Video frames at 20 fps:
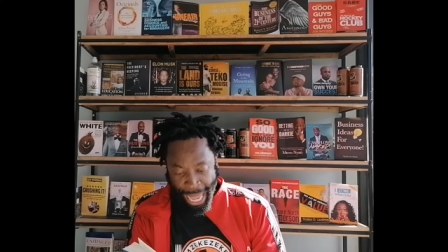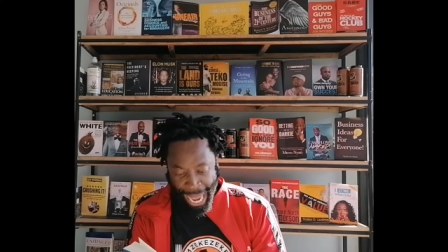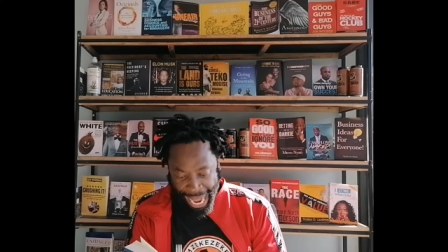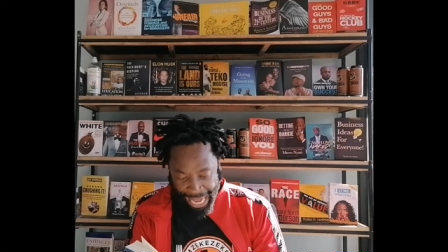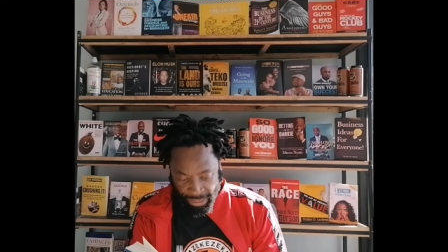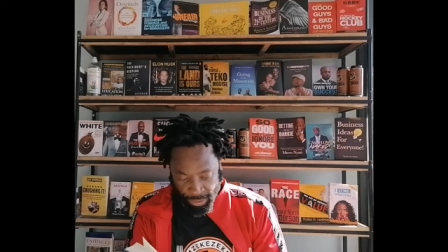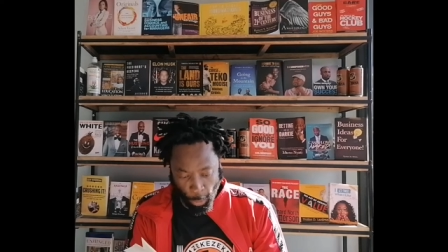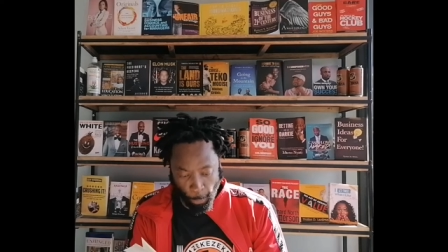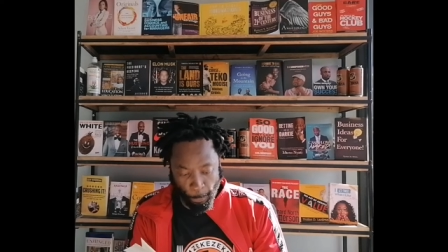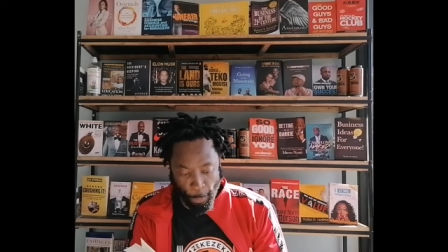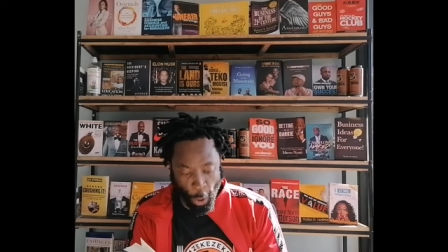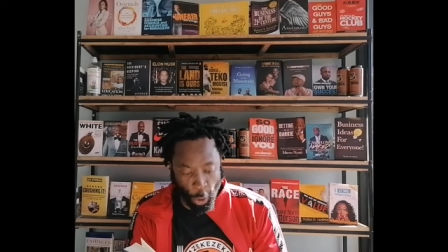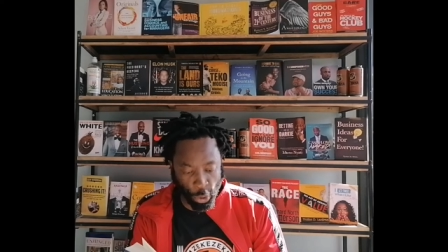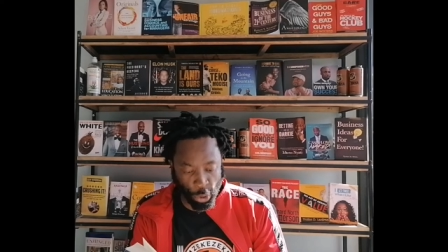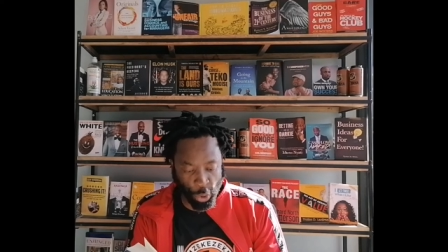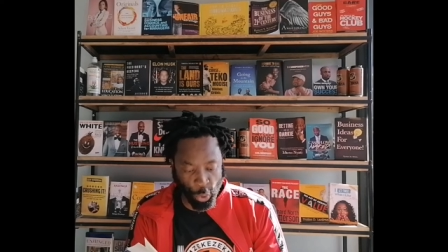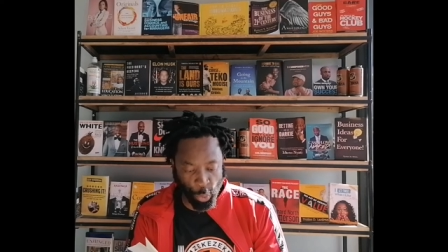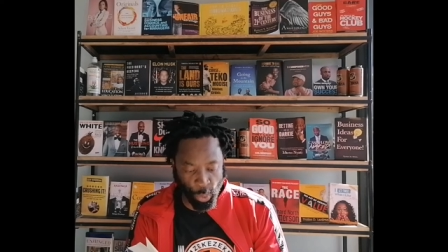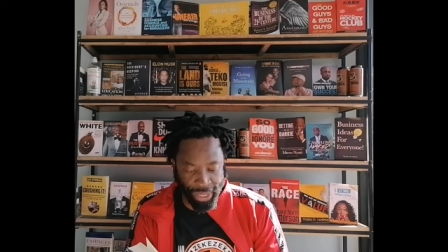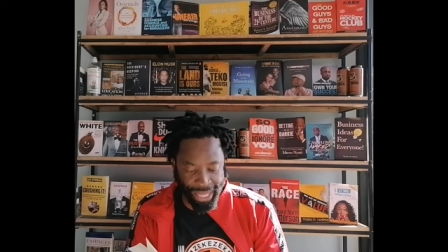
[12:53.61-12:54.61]
as
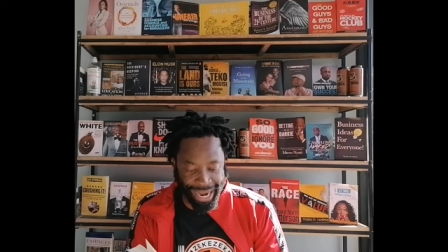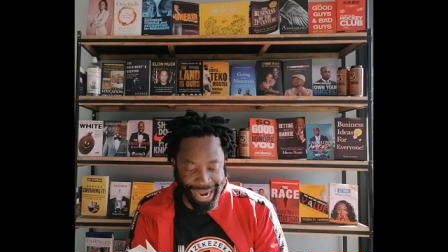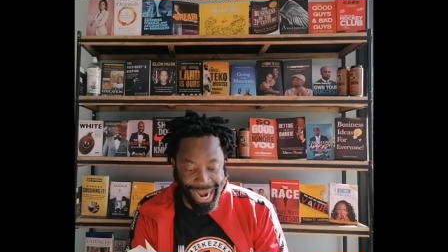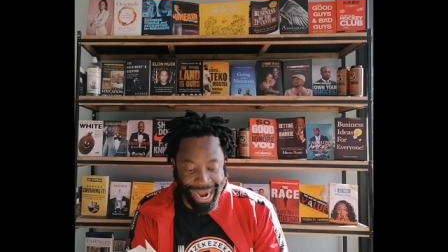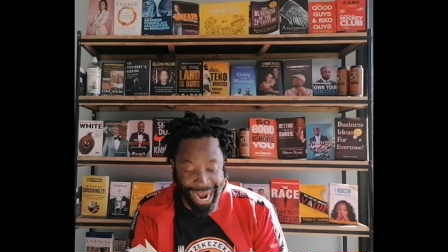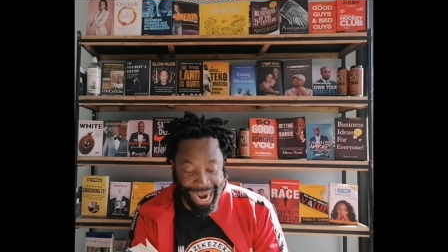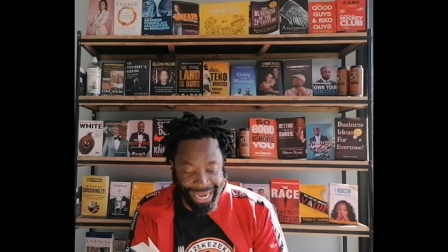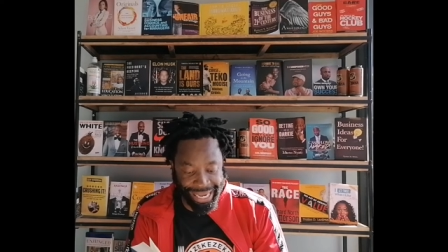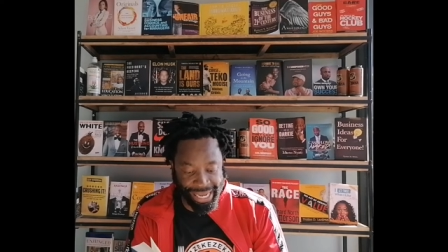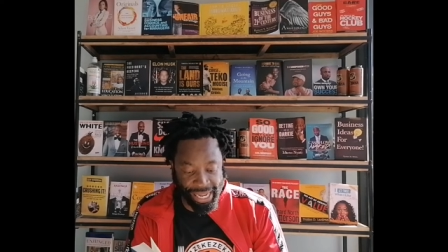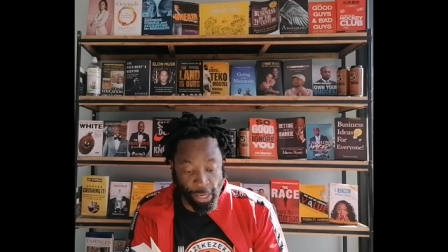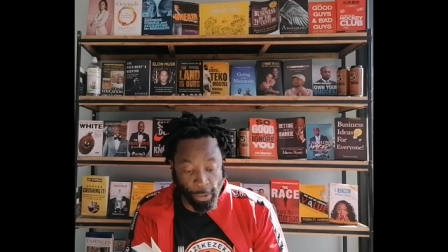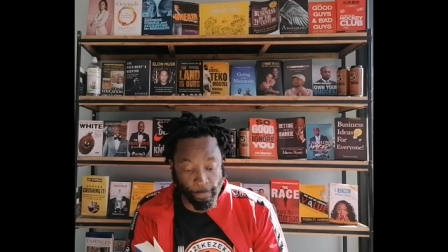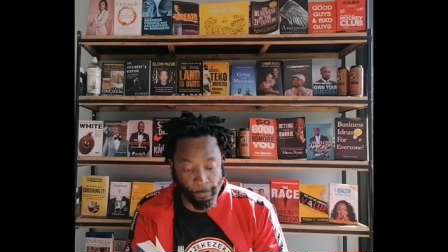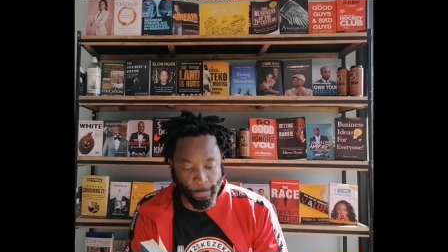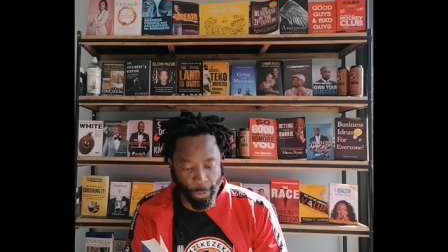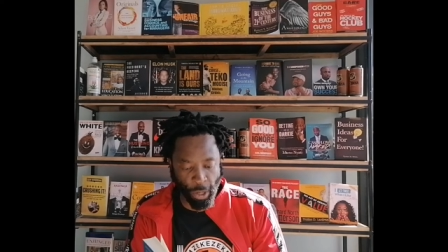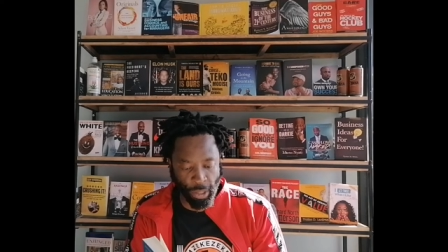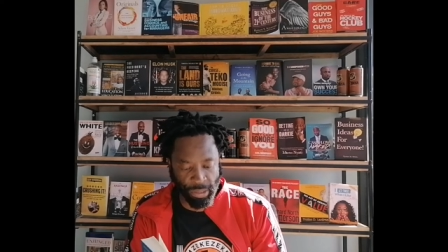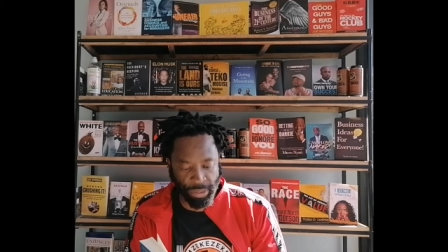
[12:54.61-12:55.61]
opposed to the highly
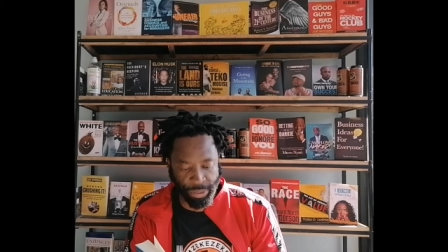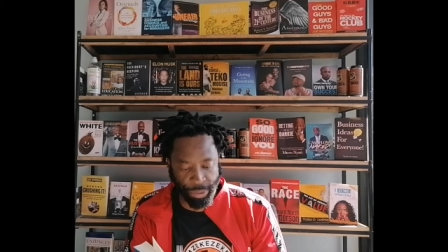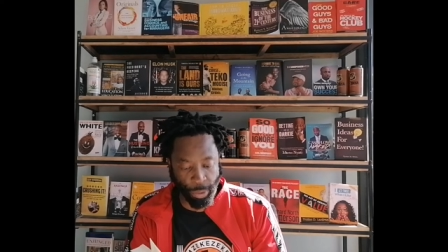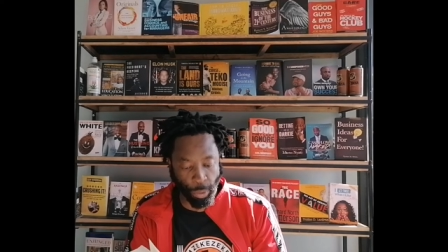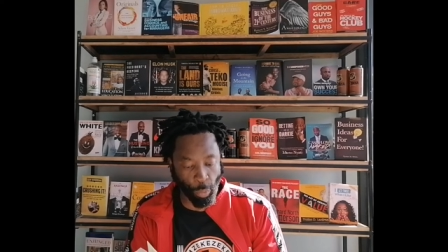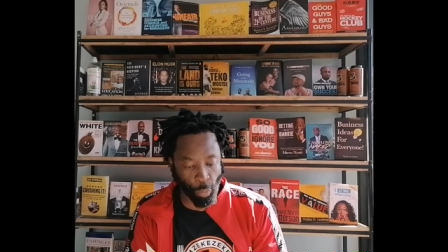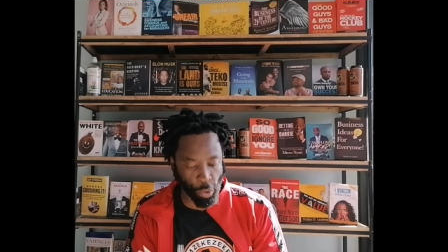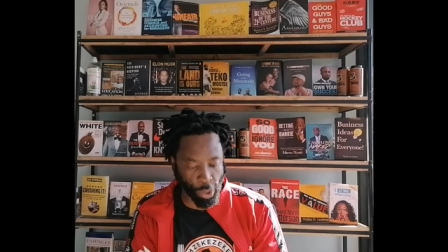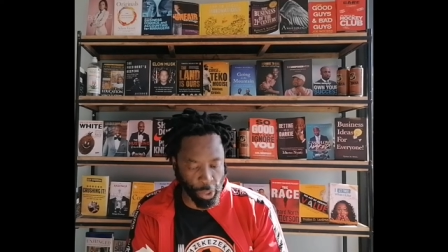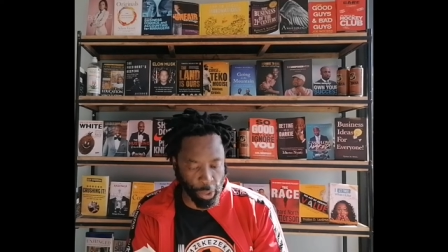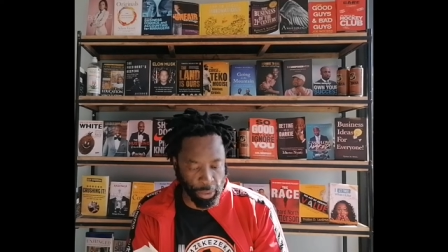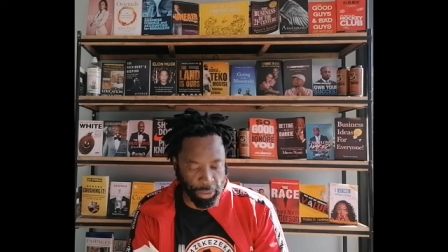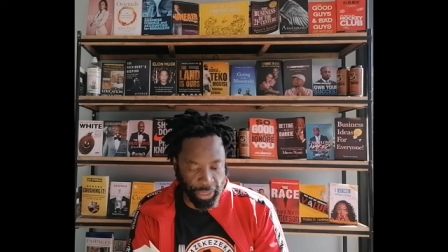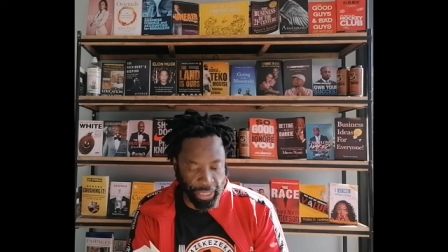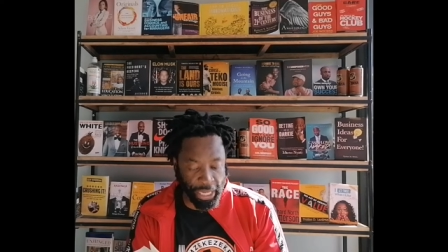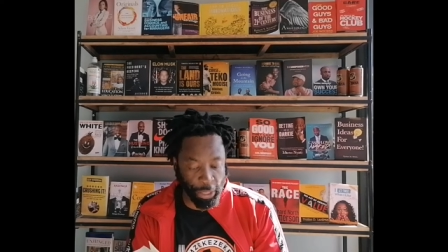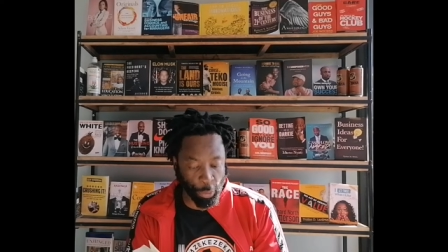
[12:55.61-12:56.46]
impersonal world